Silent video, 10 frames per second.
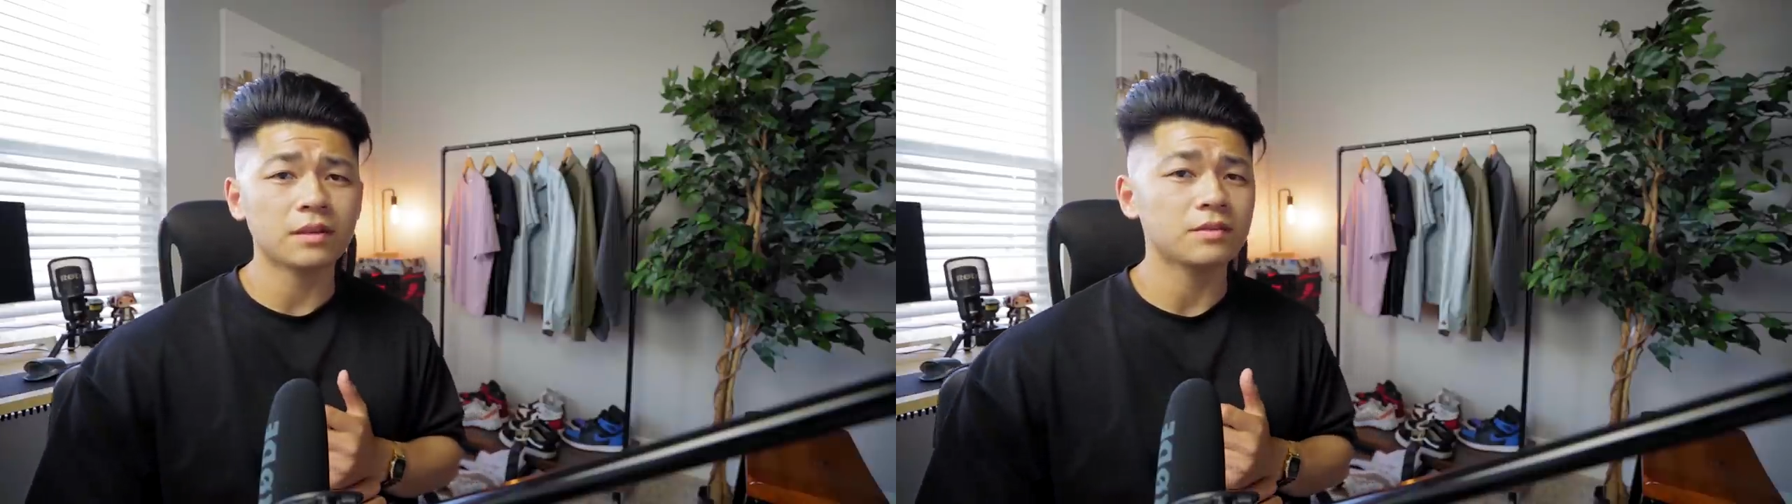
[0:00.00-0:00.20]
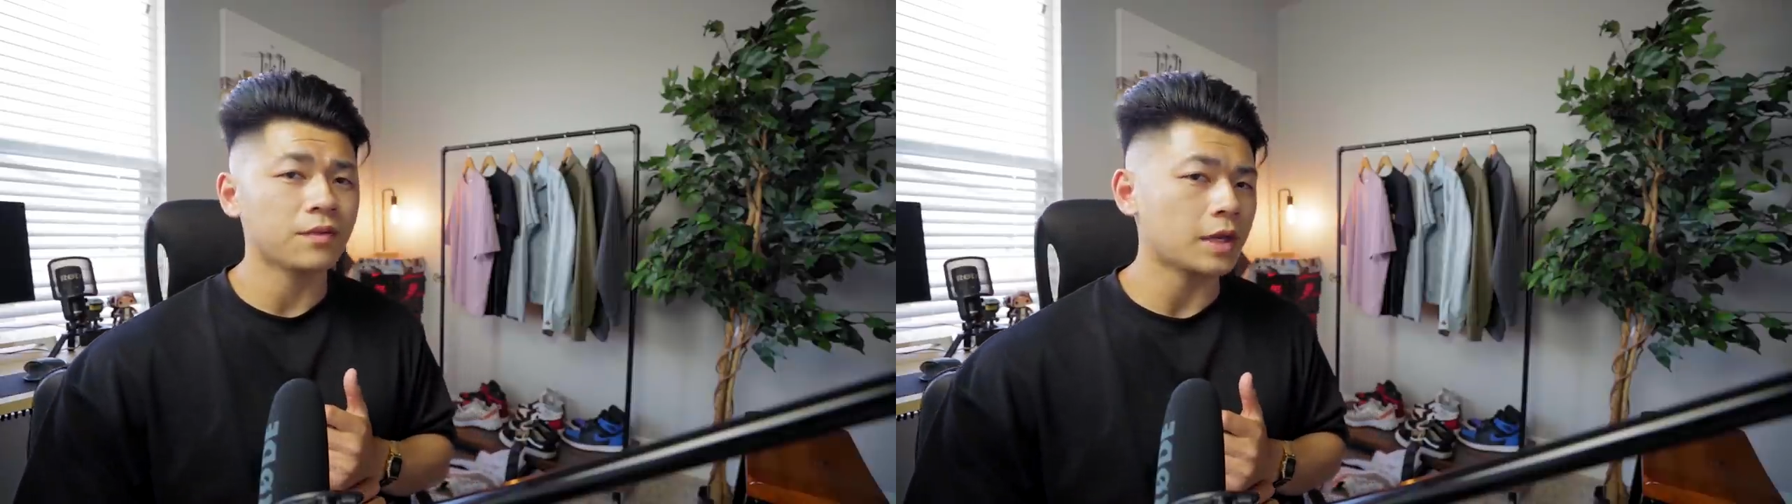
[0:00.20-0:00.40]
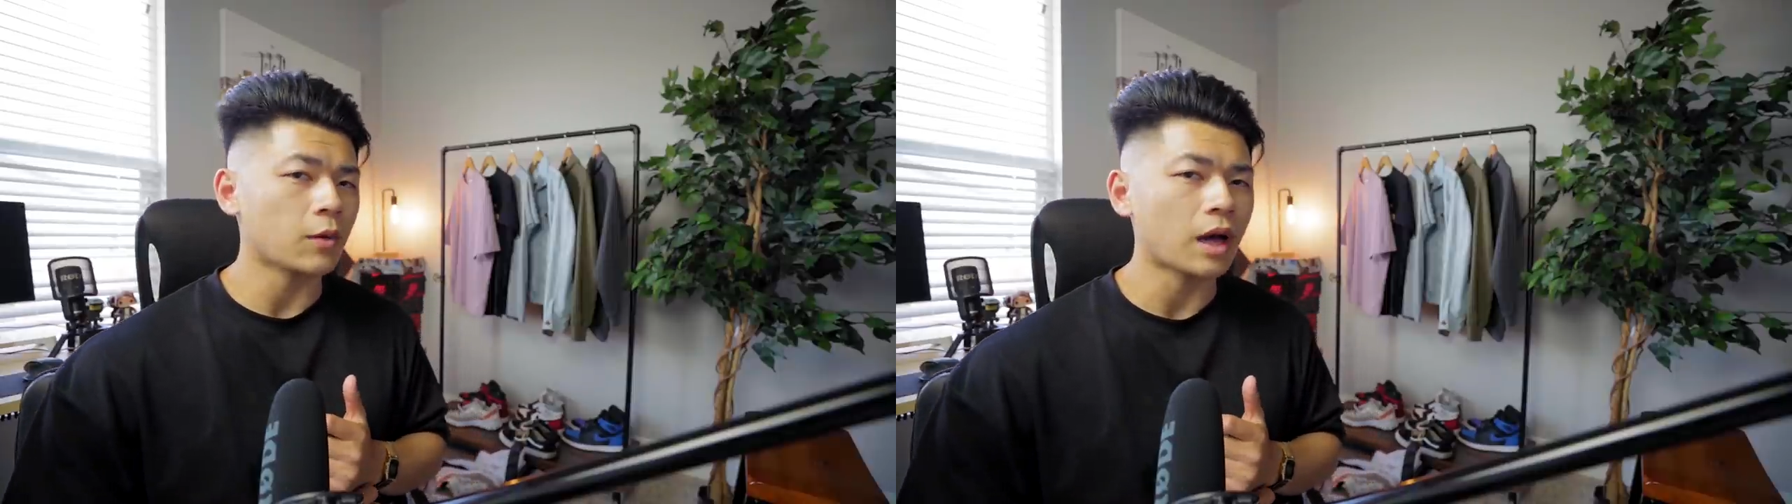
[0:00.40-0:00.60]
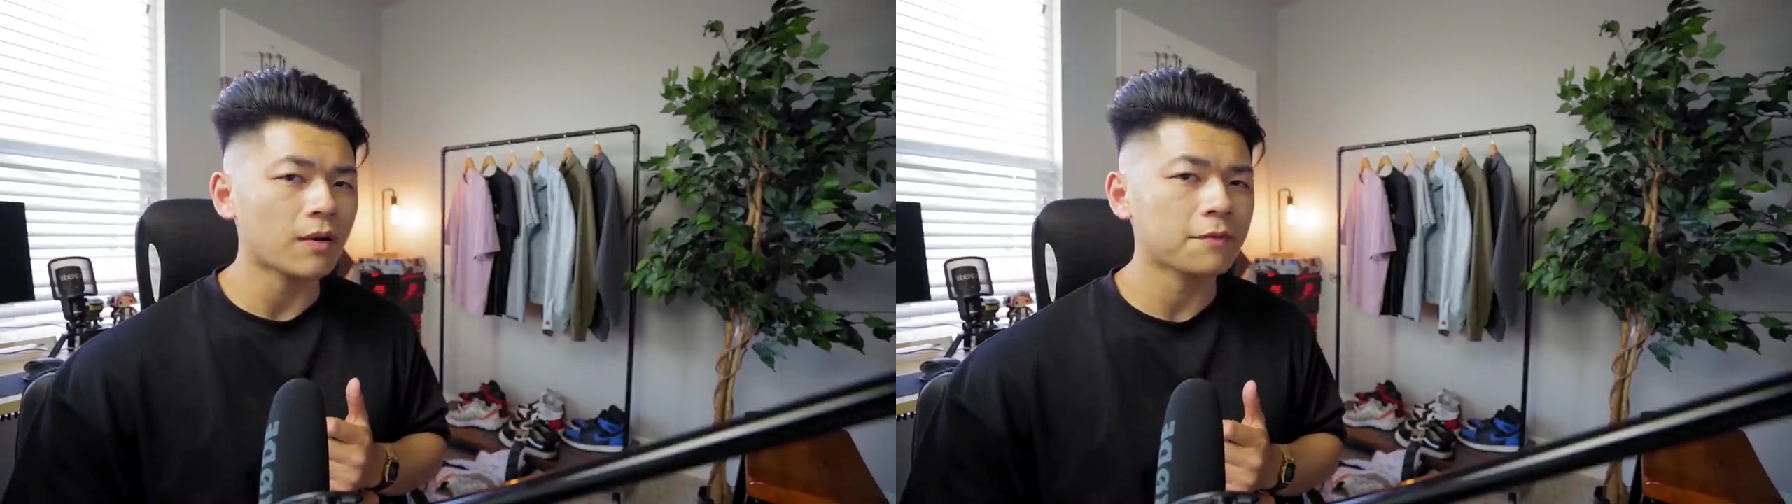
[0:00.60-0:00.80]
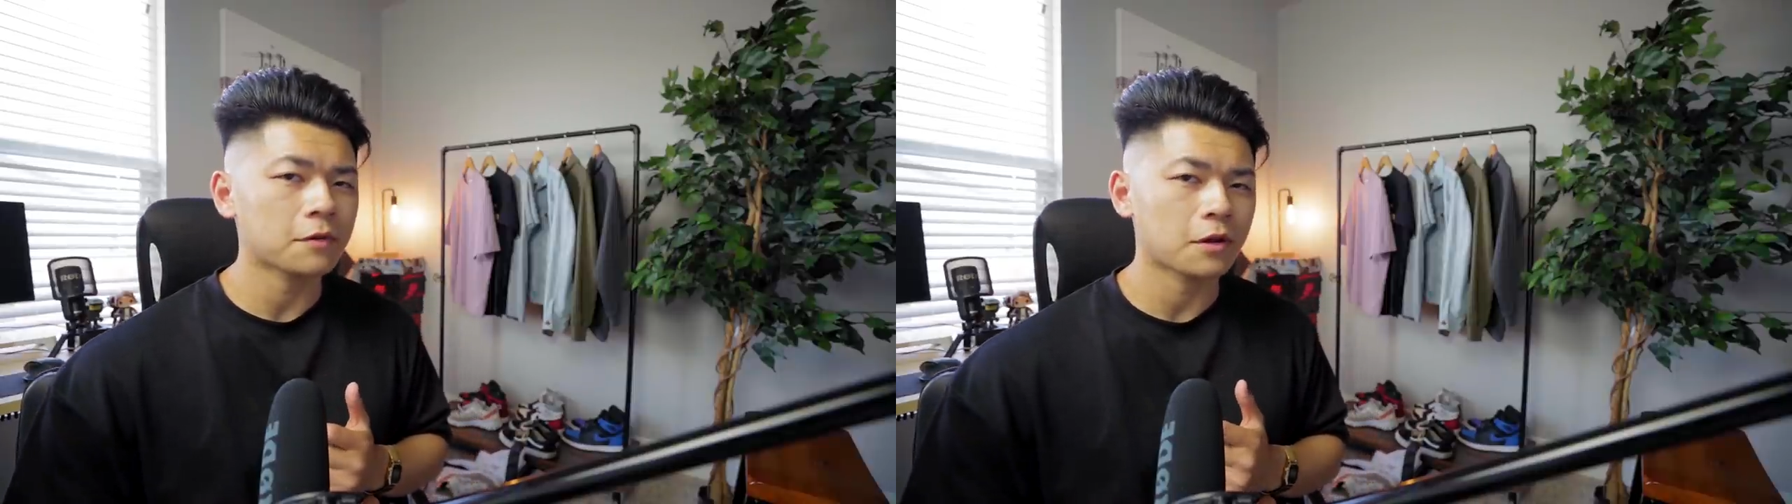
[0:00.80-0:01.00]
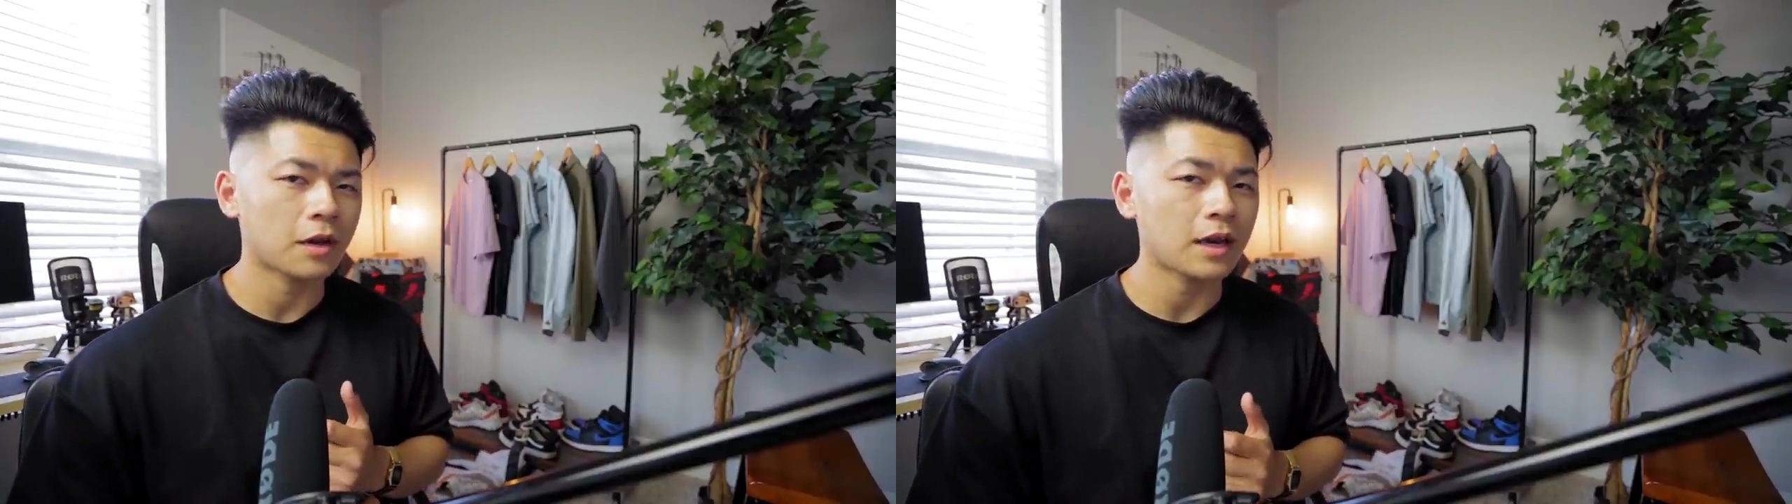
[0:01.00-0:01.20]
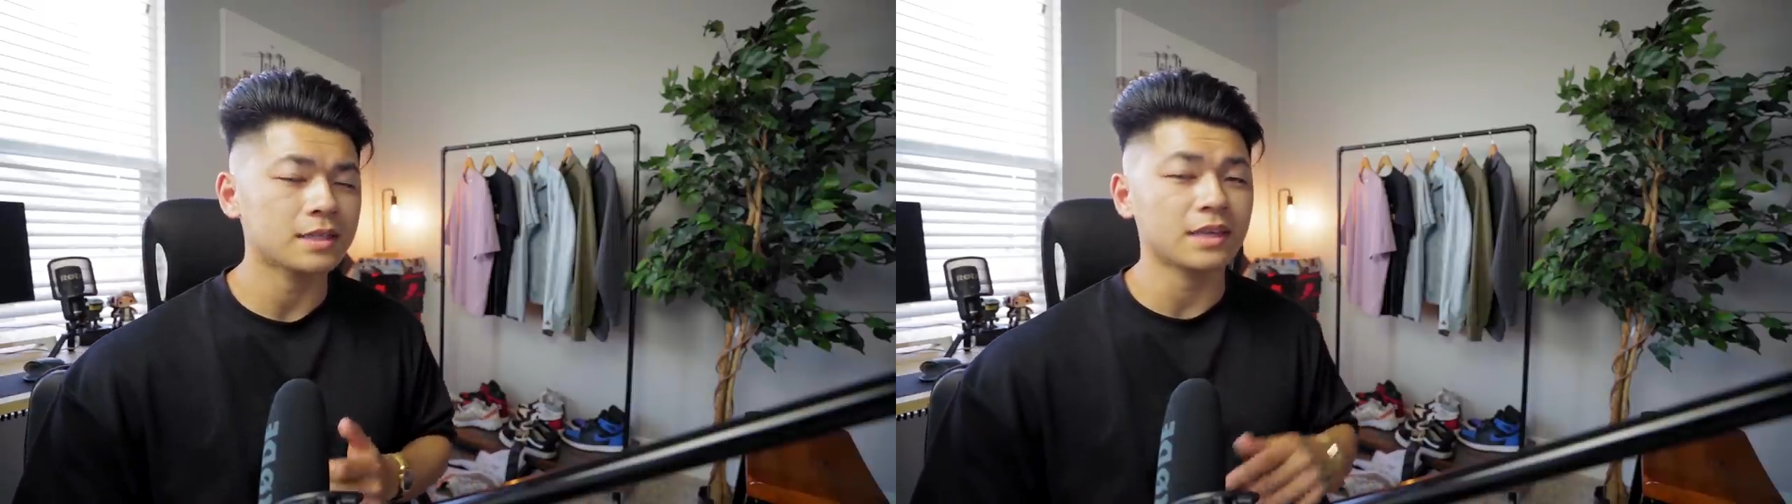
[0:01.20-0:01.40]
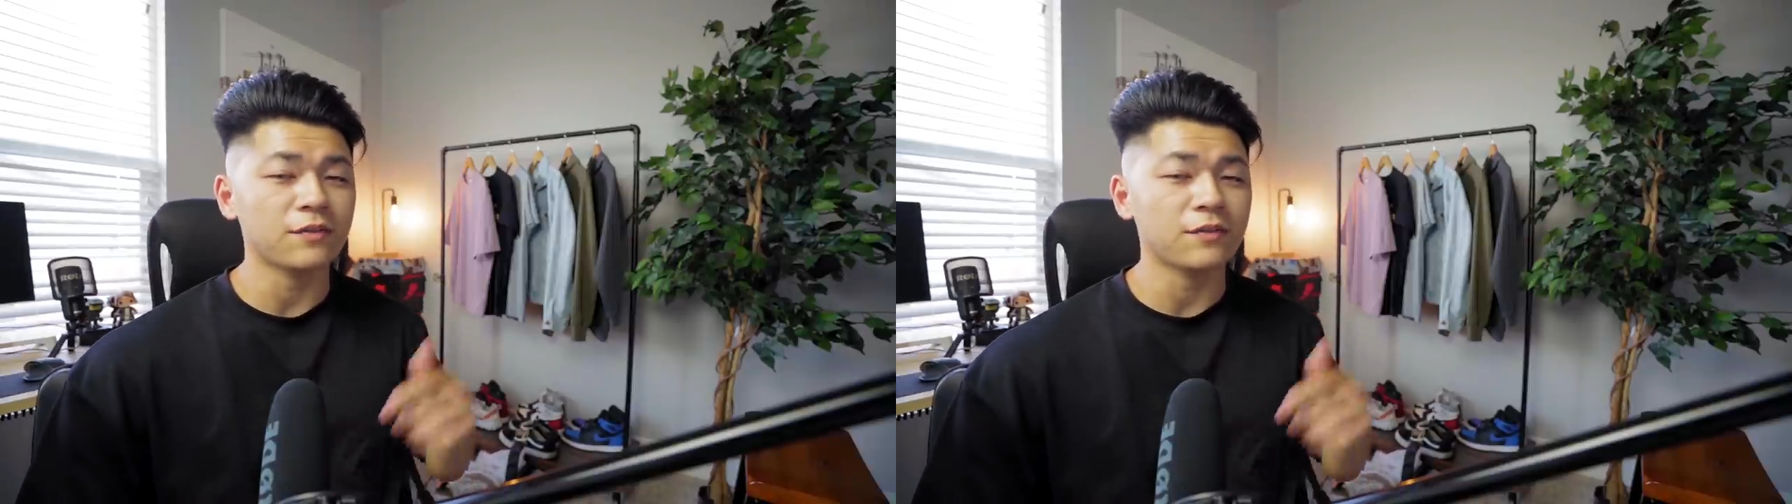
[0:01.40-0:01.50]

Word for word: this video helpful or not.